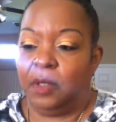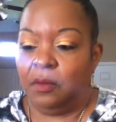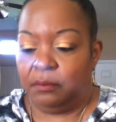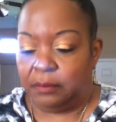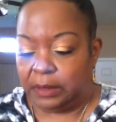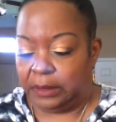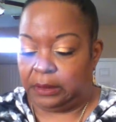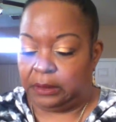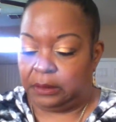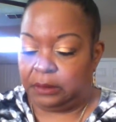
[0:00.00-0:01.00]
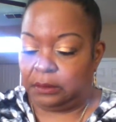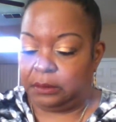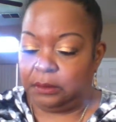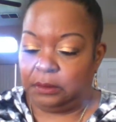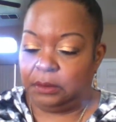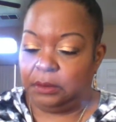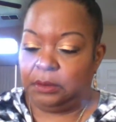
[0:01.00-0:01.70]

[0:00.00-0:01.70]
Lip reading: Oh my God.